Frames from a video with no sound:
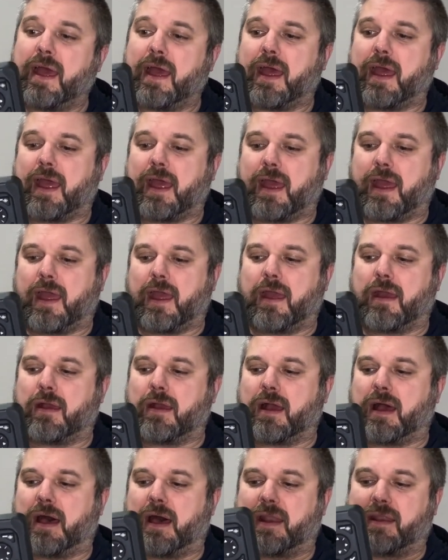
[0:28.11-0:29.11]

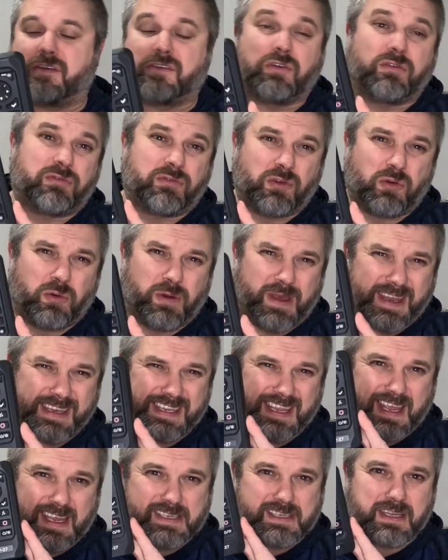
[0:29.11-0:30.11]
and I don't have no way of
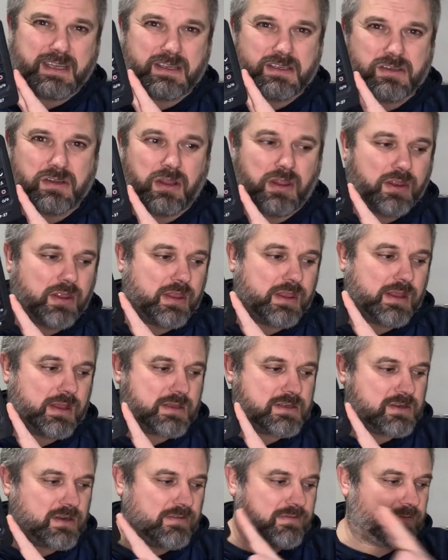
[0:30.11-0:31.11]
testing it other than the
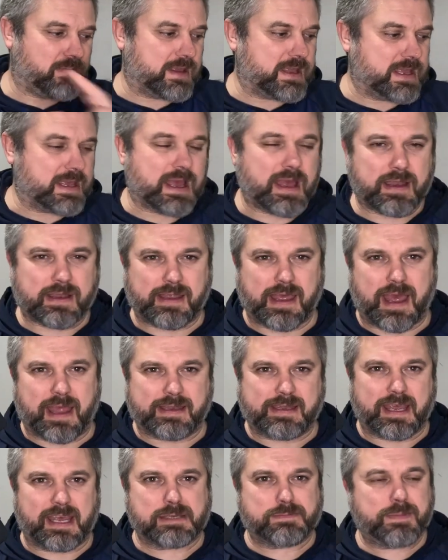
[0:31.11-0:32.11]
sort of wee
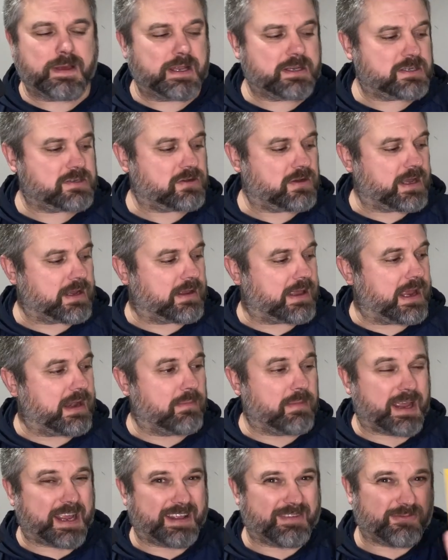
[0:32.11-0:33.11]
test bench, so I'm kind
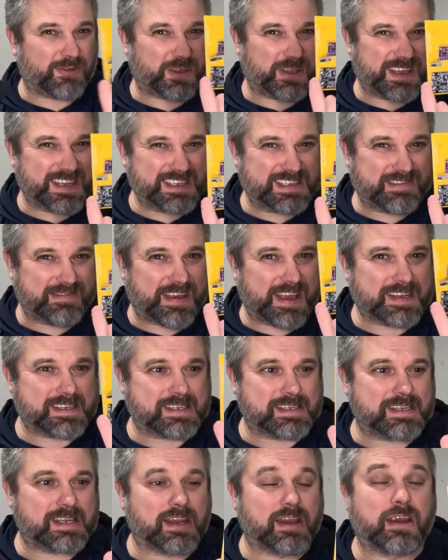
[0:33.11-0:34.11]
of making one of these
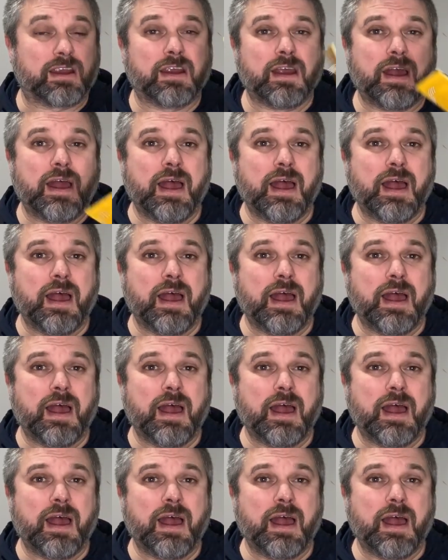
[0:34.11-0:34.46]
devices here,